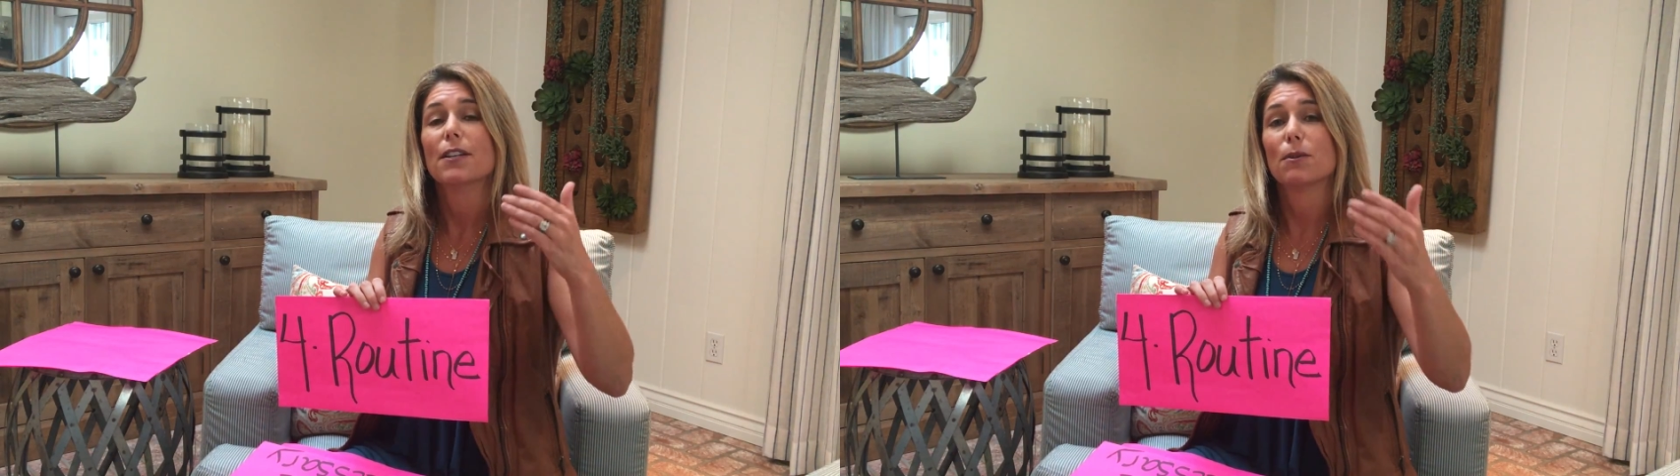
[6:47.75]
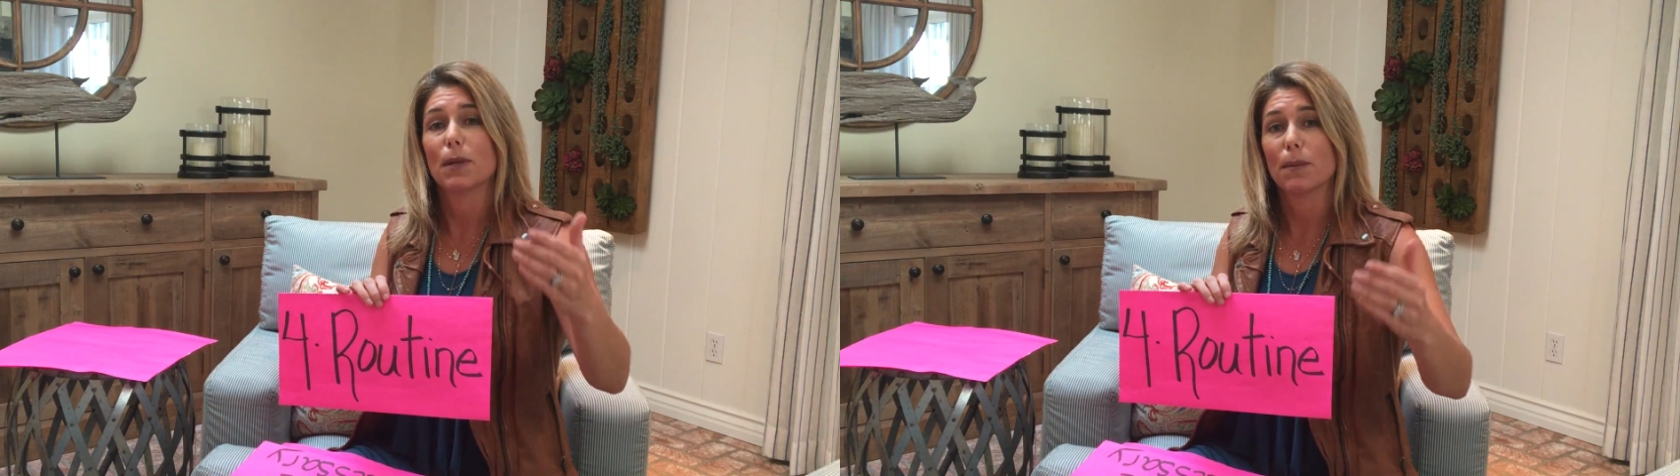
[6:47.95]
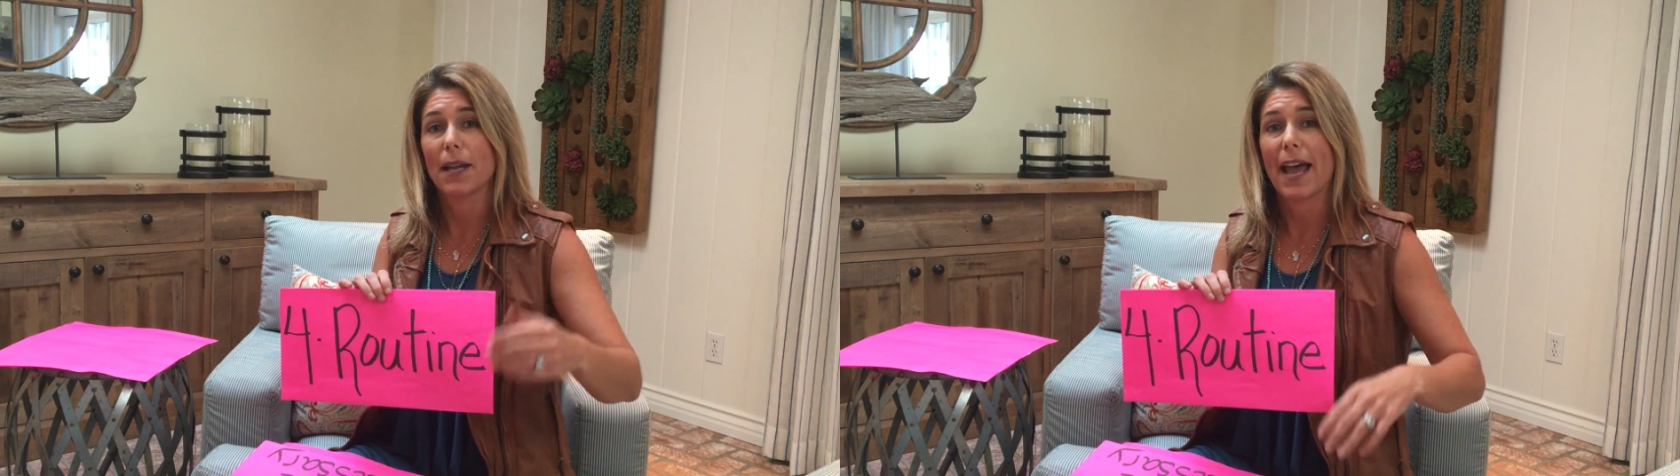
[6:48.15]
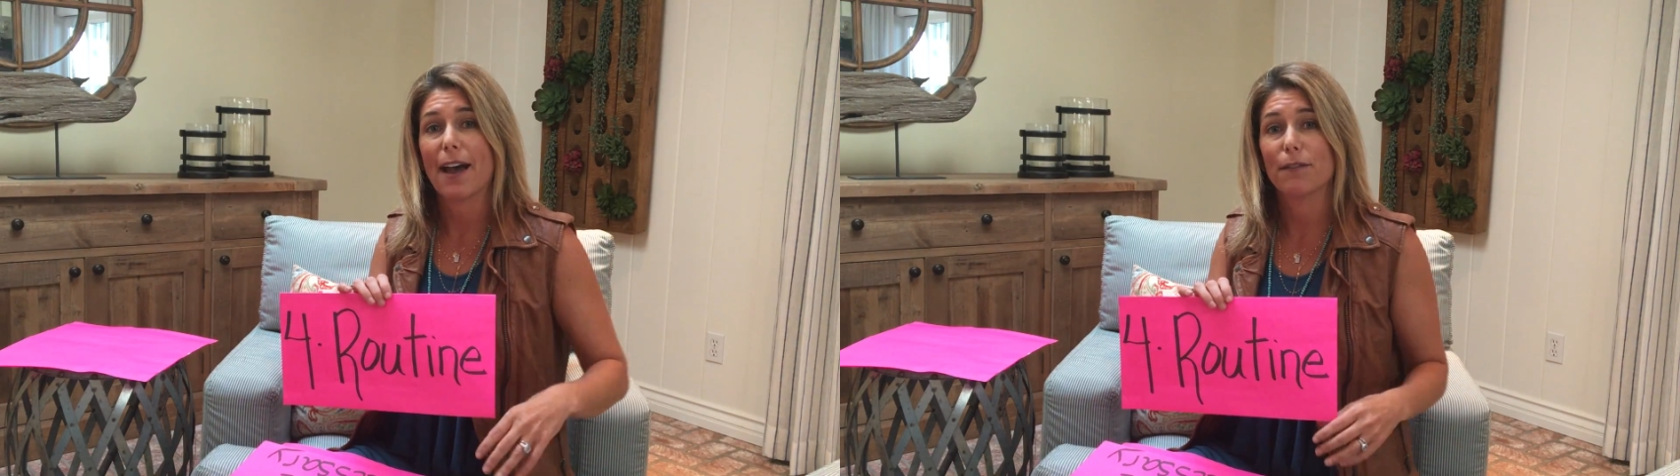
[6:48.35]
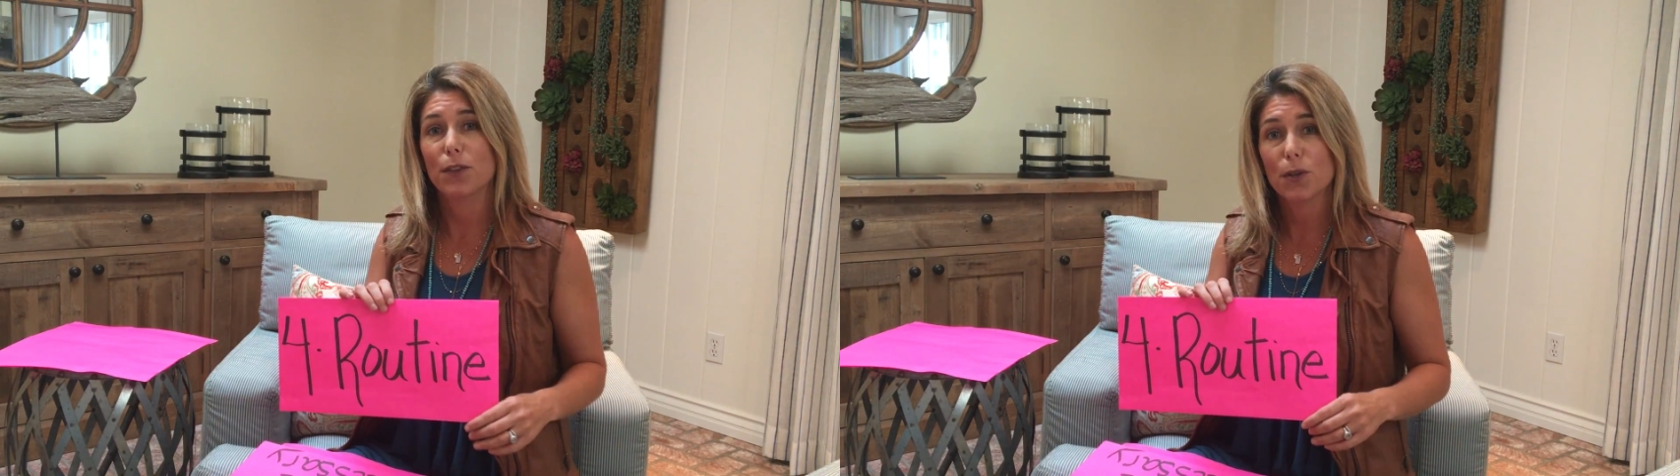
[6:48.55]
to be able to
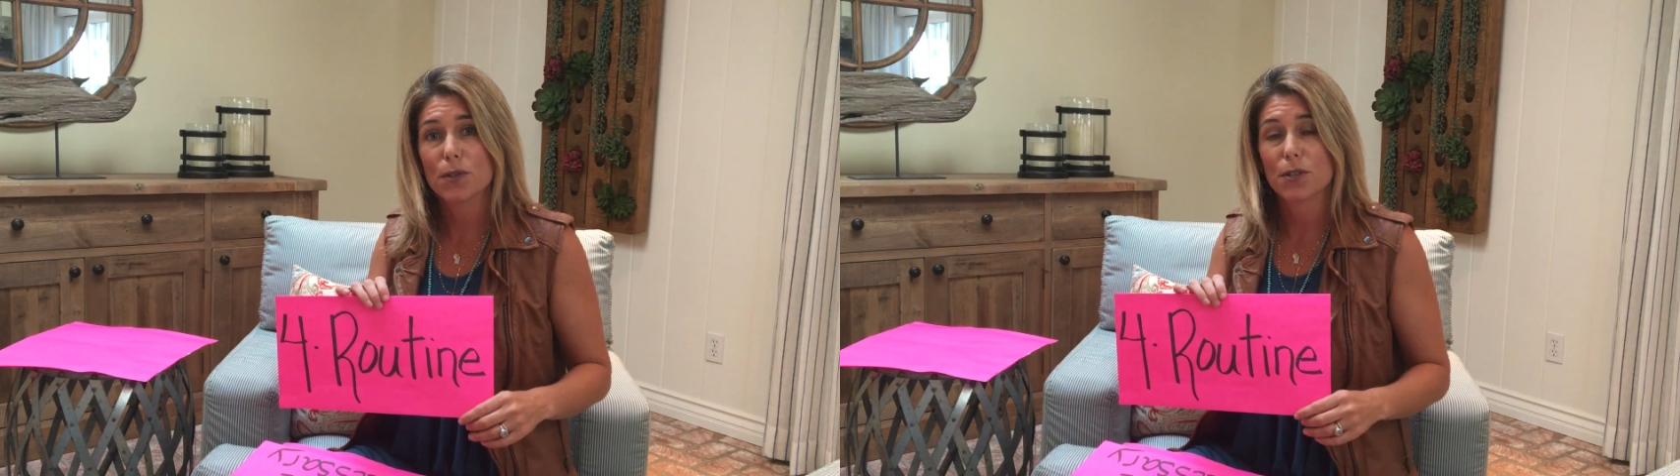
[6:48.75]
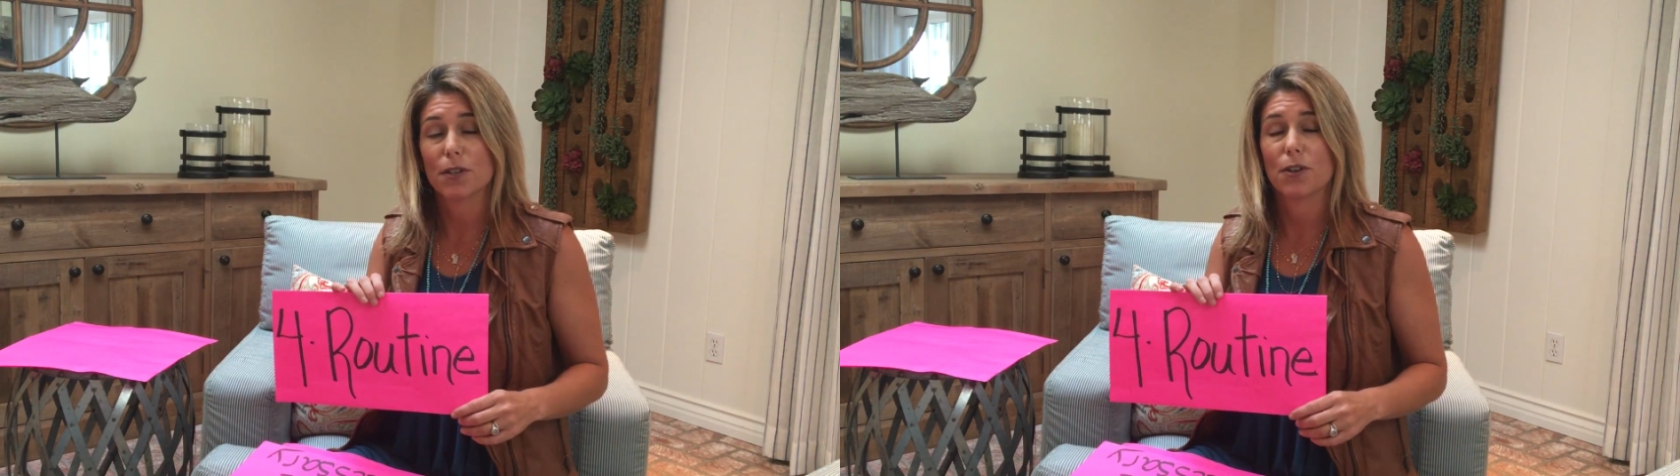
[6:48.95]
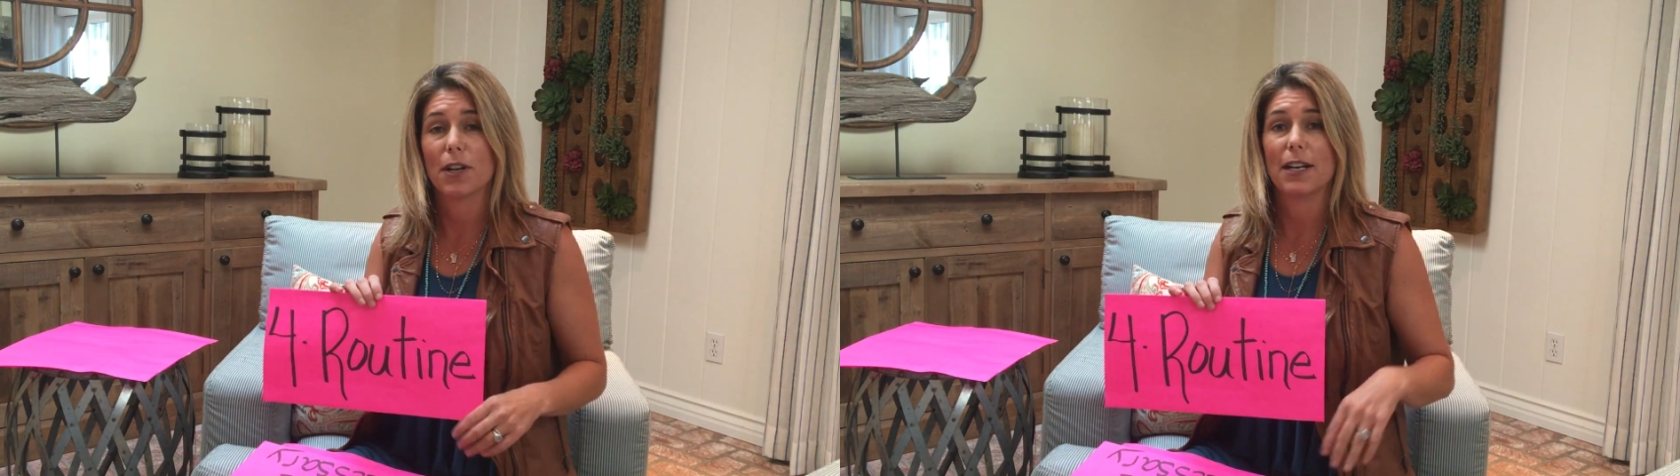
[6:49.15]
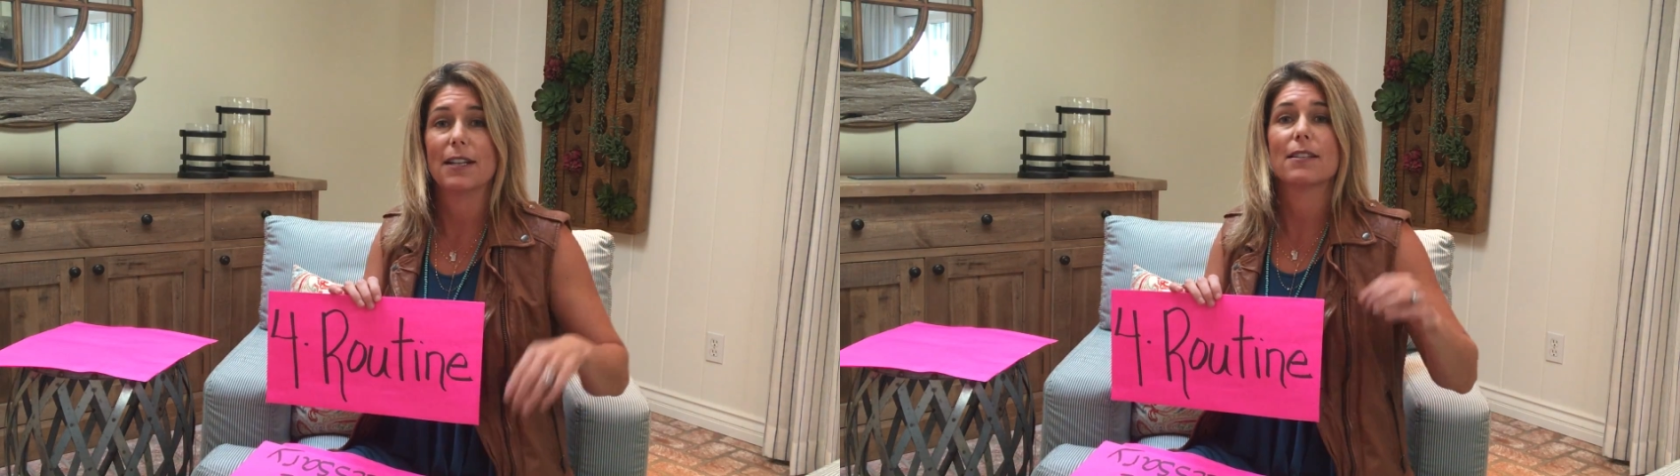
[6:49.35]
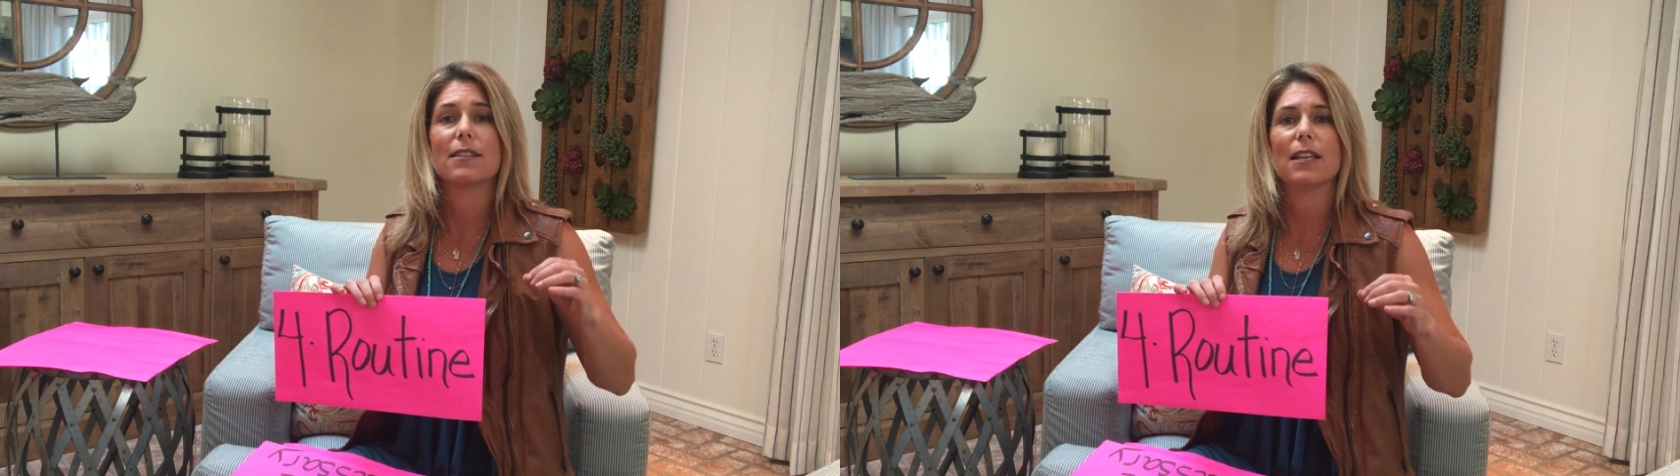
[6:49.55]
have you start creating
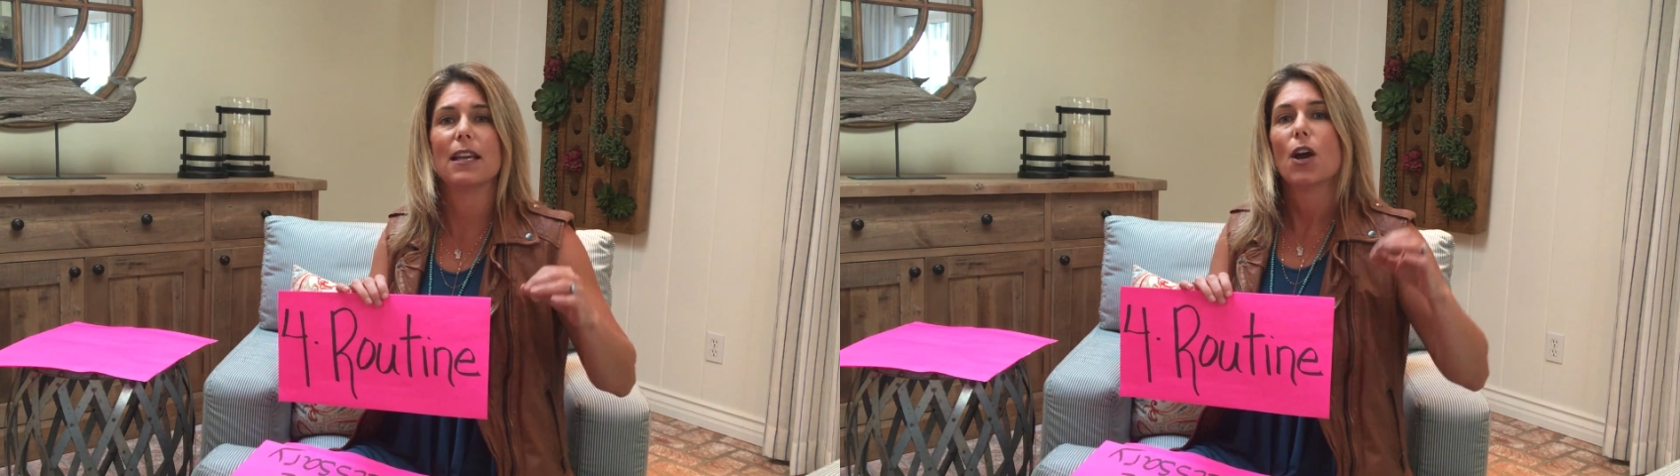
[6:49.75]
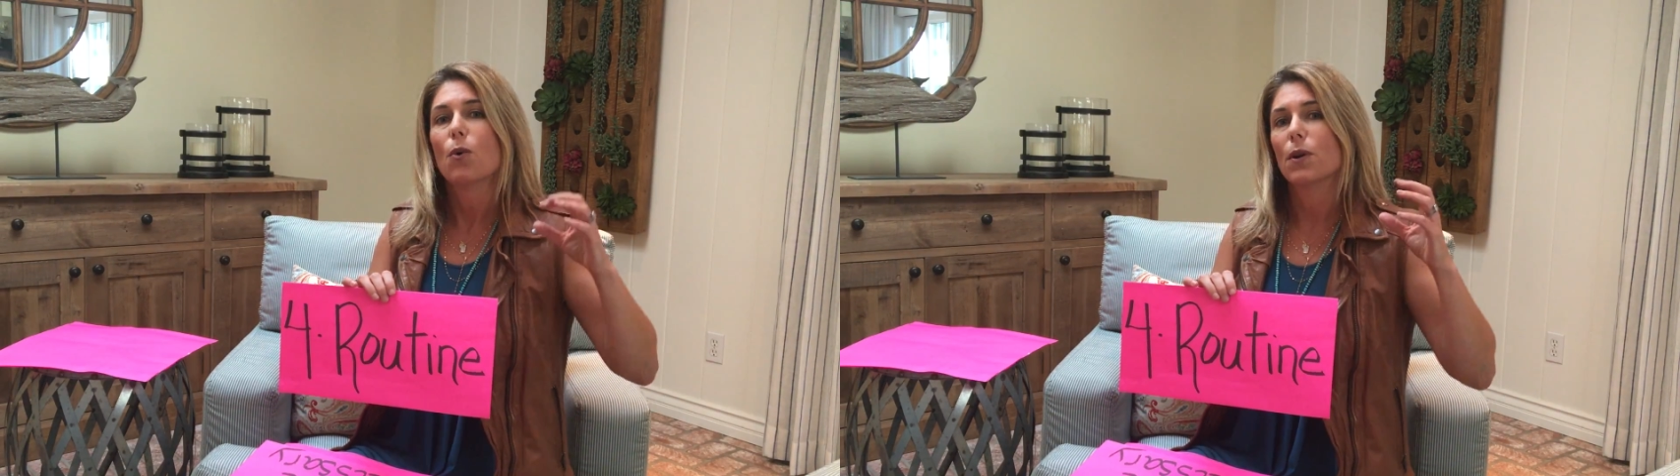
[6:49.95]
and see